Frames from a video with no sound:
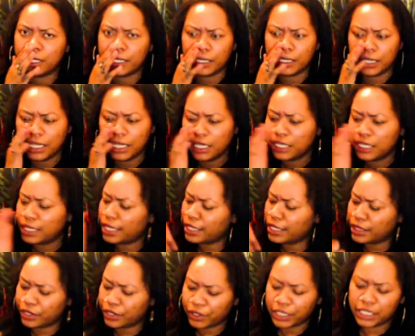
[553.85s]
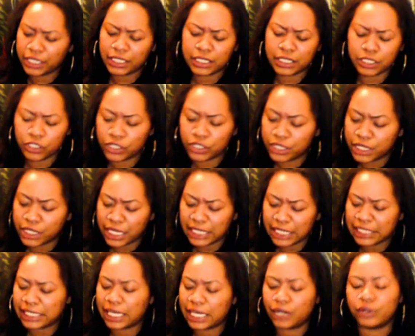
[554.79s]
And like,
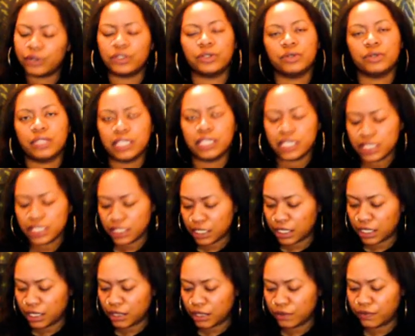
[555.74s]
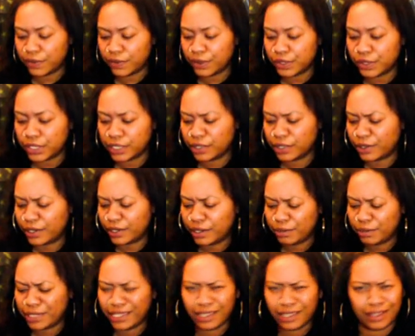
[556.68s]
they tell you this in the future and you're
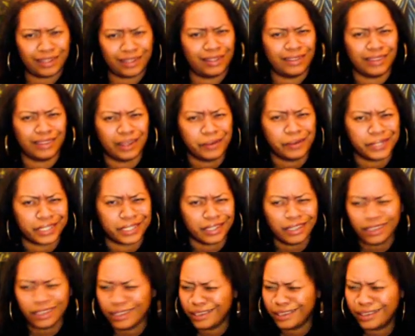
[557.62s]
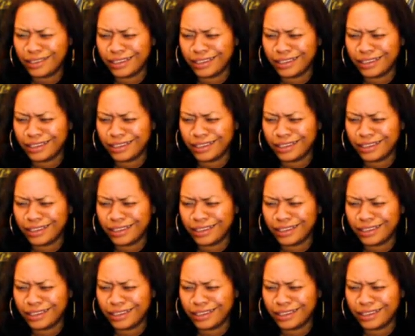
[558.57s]
going to be like, that was it.